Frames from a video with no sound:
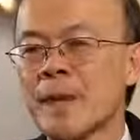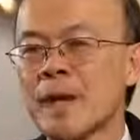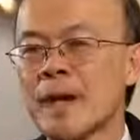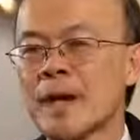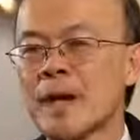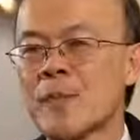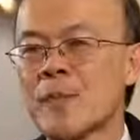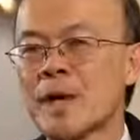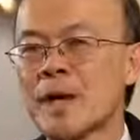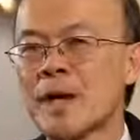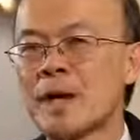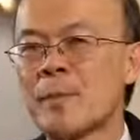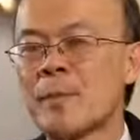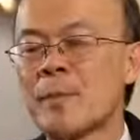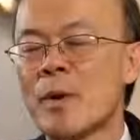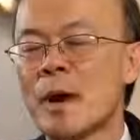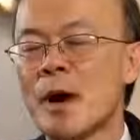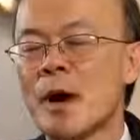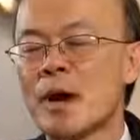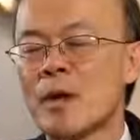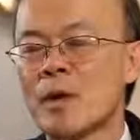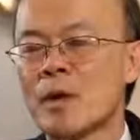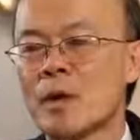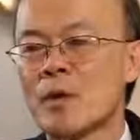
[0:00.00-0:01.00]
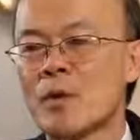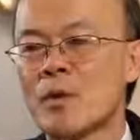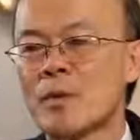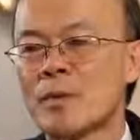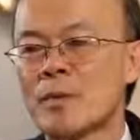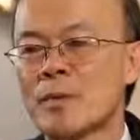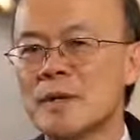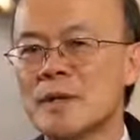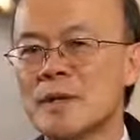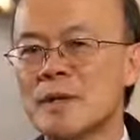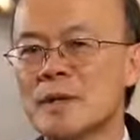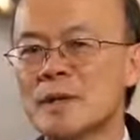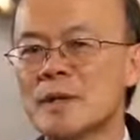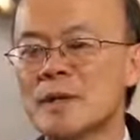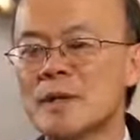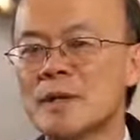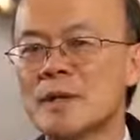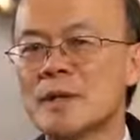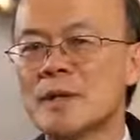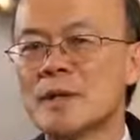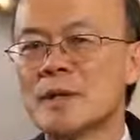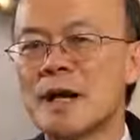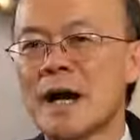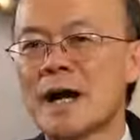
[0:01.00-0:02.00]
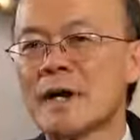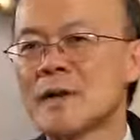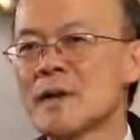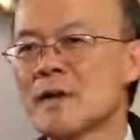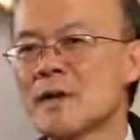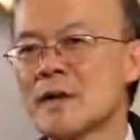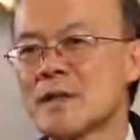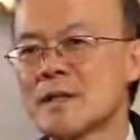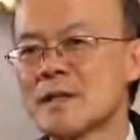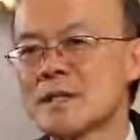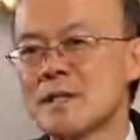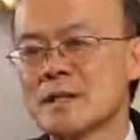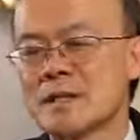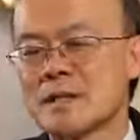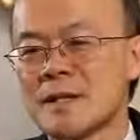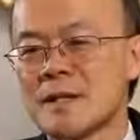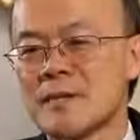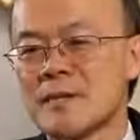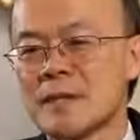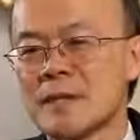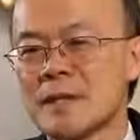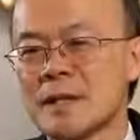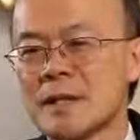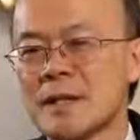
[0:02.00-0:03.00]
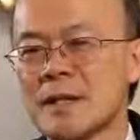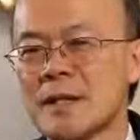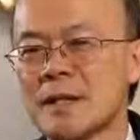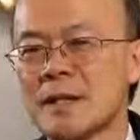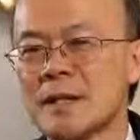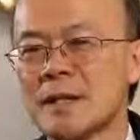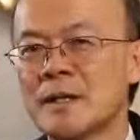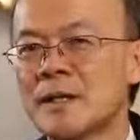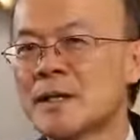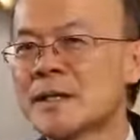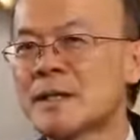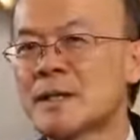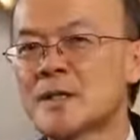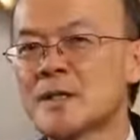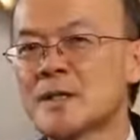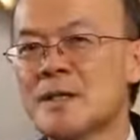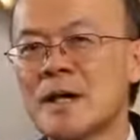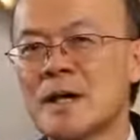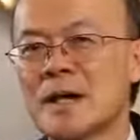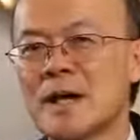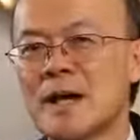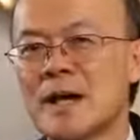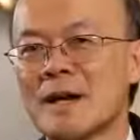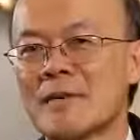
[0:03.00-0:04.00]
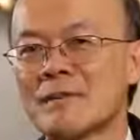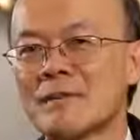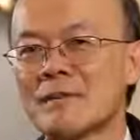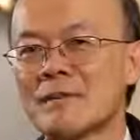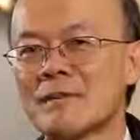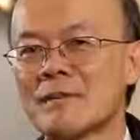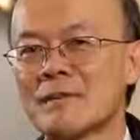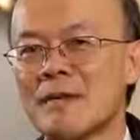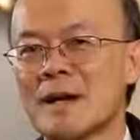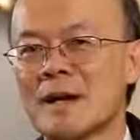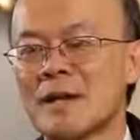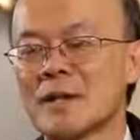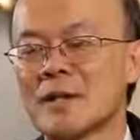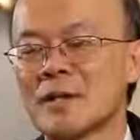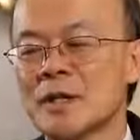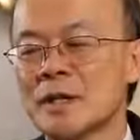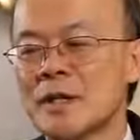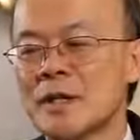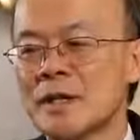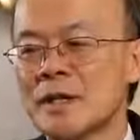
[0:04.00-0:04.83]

And when the pot opens, I noticed something. It does not have a flesh.